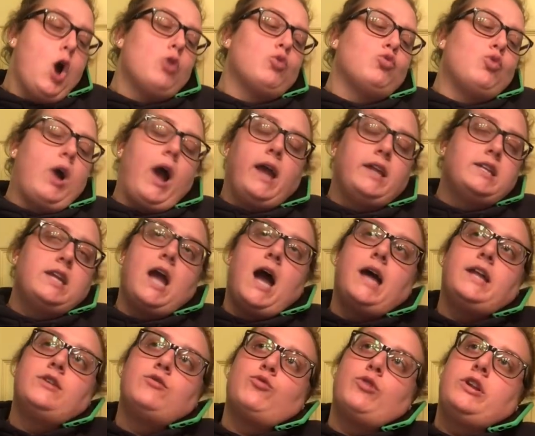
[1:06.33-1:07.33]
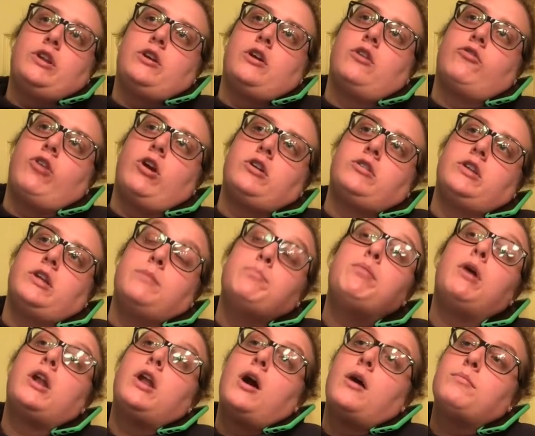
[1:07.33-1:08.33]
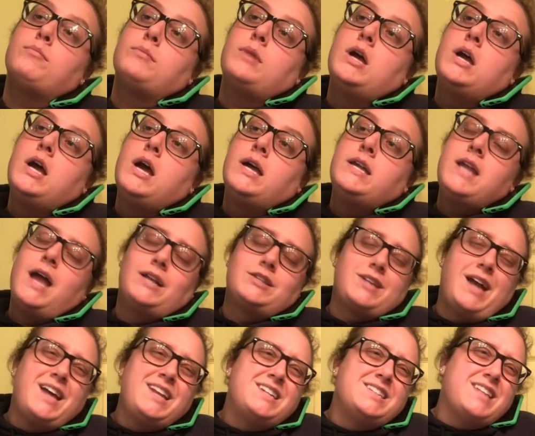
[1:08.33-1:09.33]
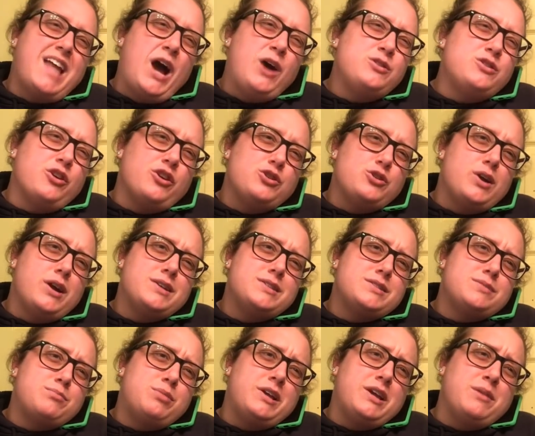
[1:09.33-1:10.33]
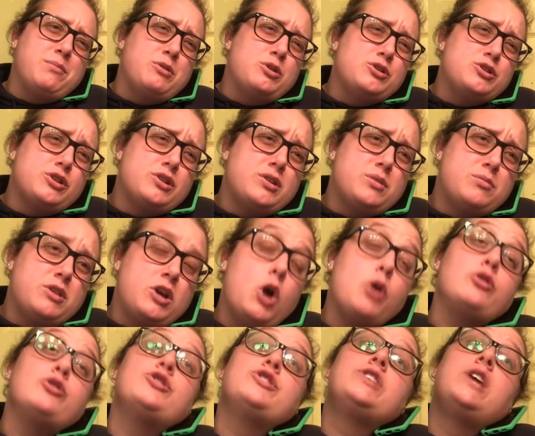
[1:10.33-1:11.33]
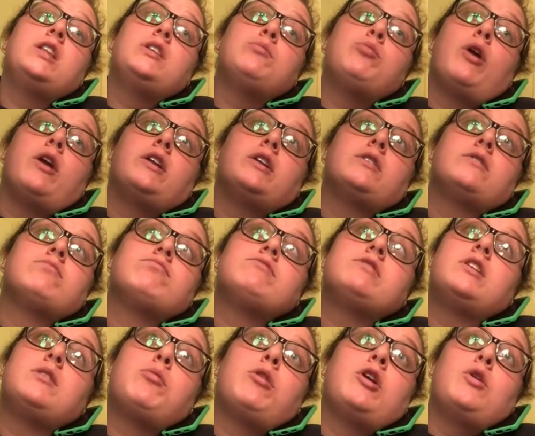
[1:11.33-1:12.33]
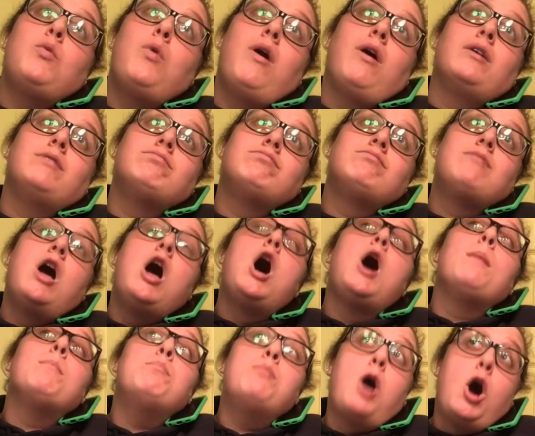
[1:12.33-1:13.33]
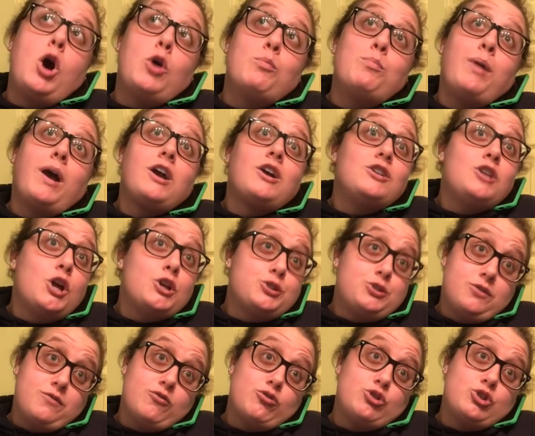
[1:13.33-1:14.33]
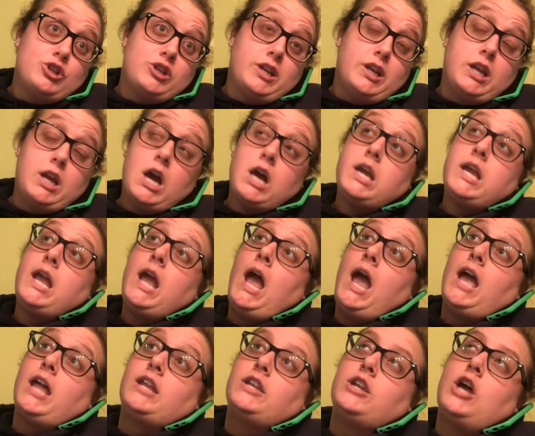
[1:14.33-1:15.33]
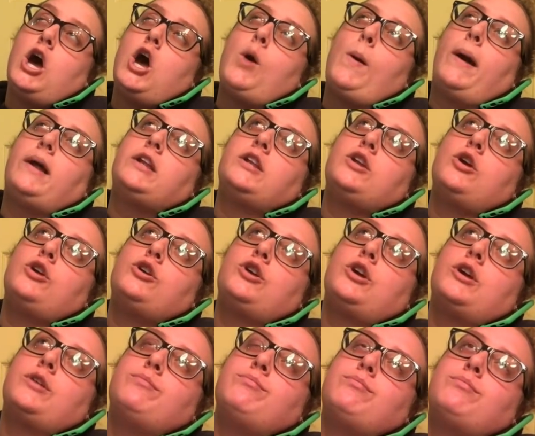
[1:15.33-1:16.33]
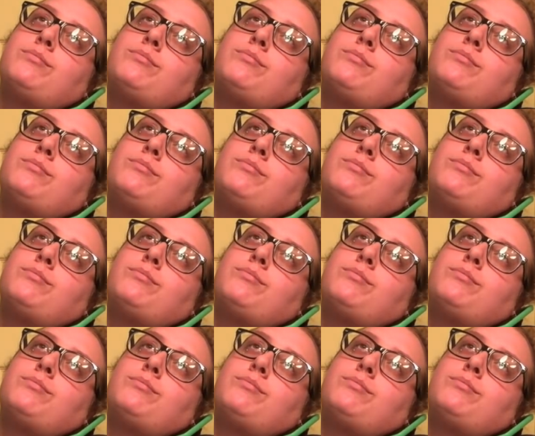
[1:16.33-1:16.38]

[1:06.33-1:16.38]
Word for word: Right, yeah, I didn't read it correctly. But, yeah, it's kind of loud there. Are you guys playing music or something? Oh, you're celebrating. Celebrating what? Oh, Baccalaureate virginity. Again. Oh, I didn't know you could...